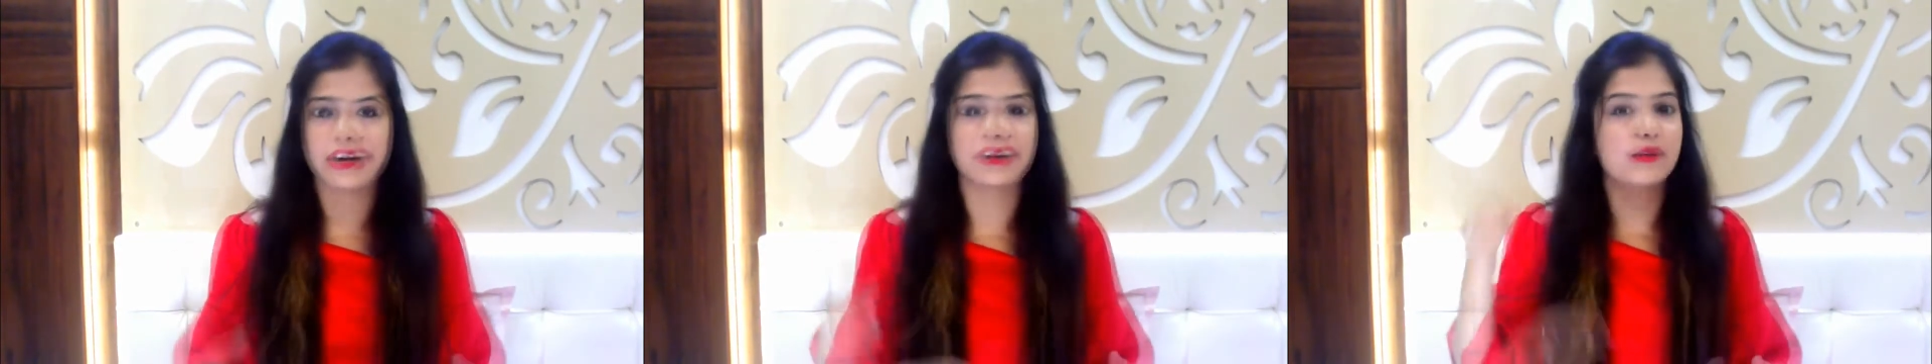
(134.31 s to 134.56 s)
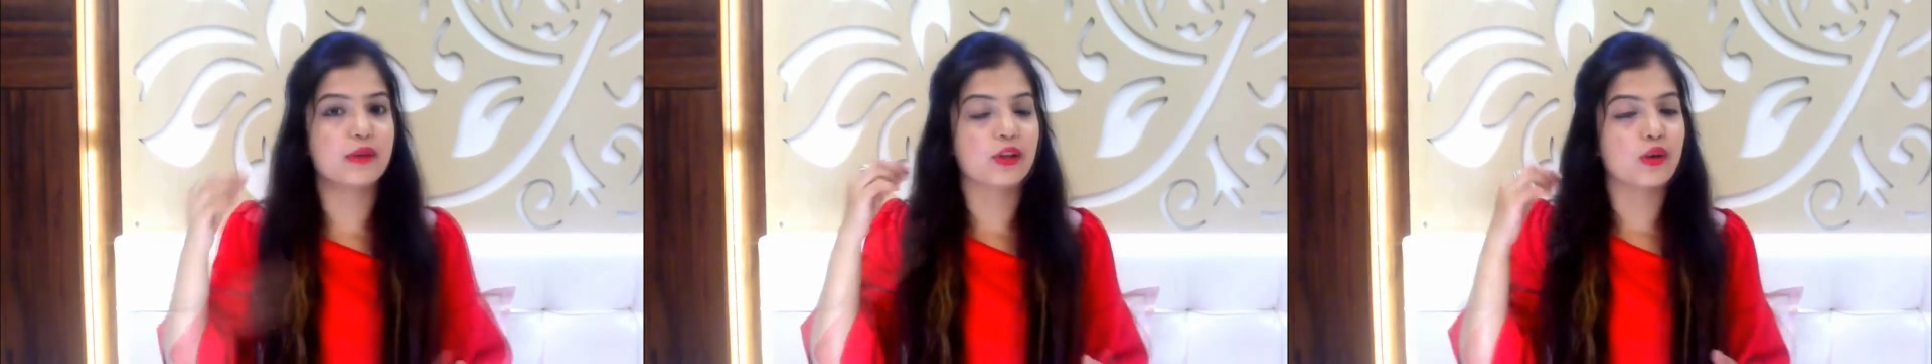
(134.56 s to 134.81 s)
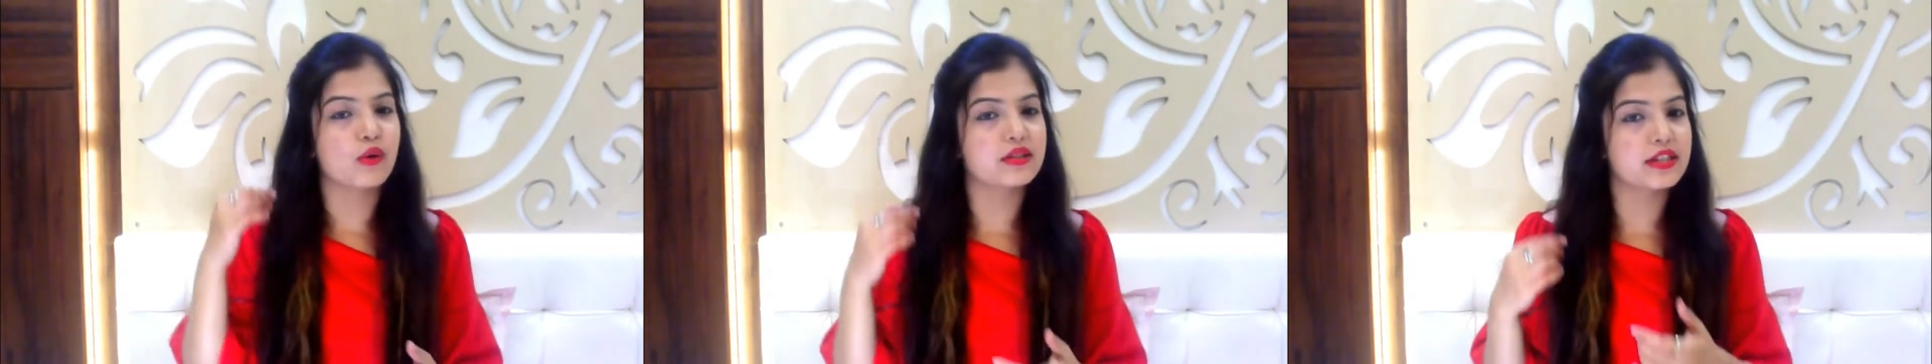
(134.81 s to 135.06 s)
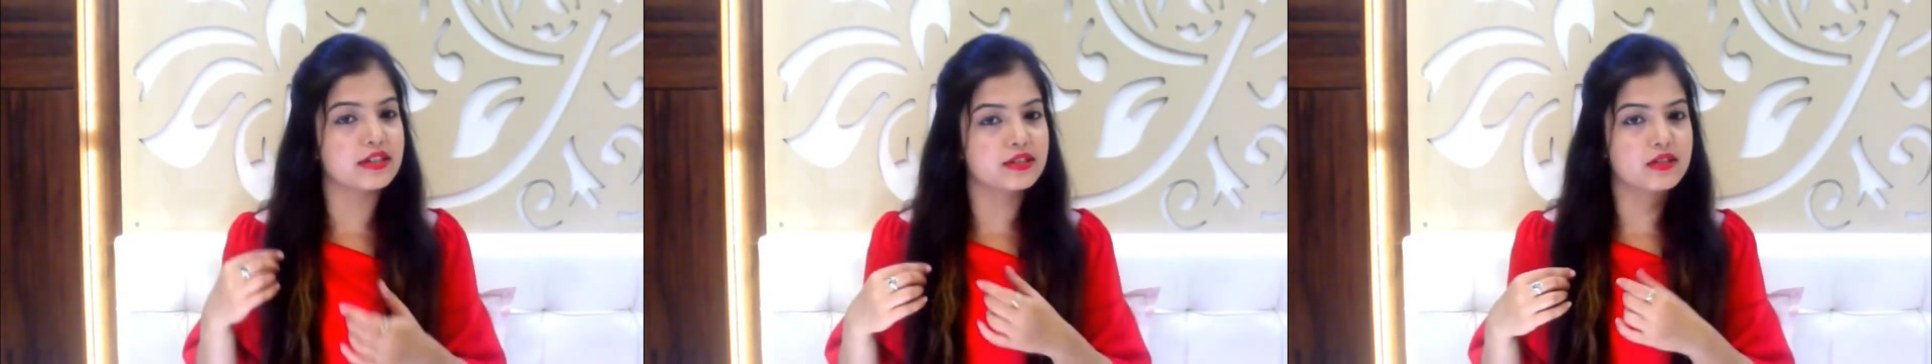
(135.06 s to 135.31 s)
It
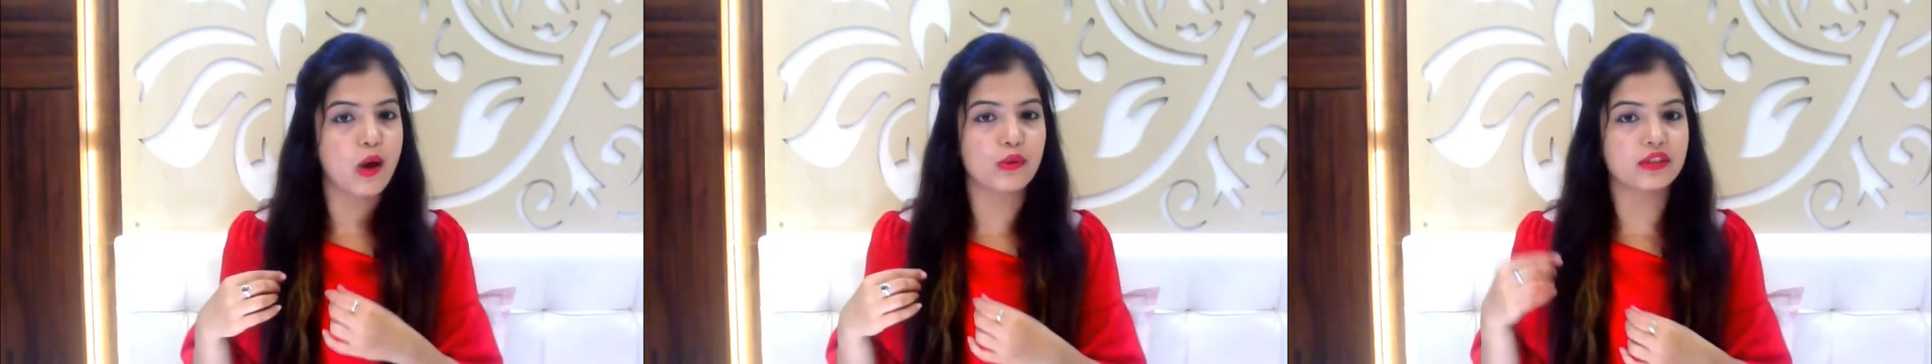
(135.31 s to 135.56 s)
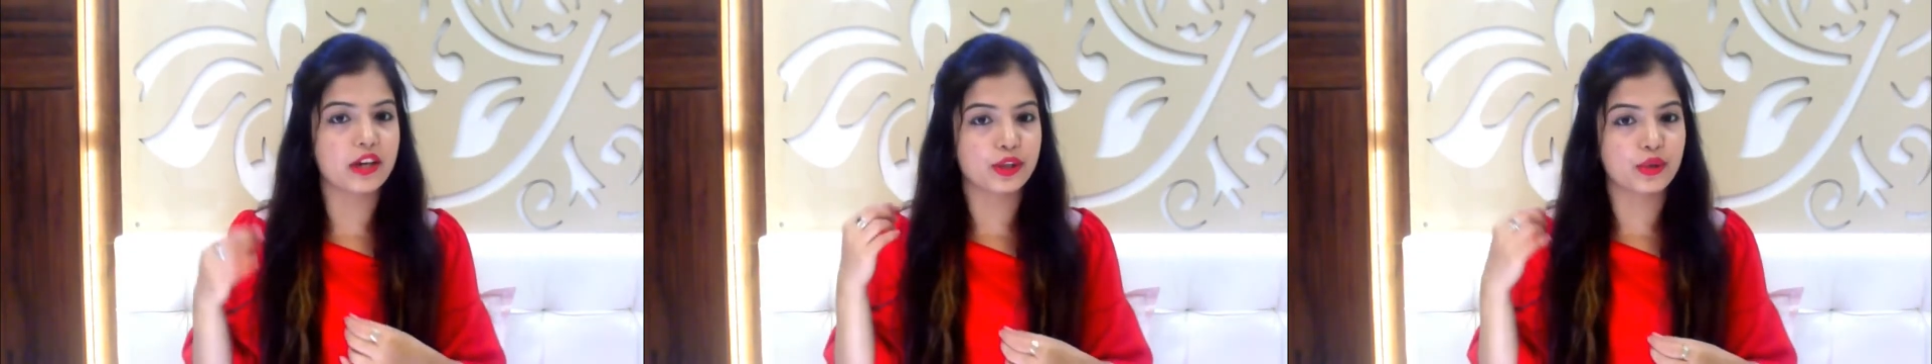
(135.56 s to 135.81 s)
closes down the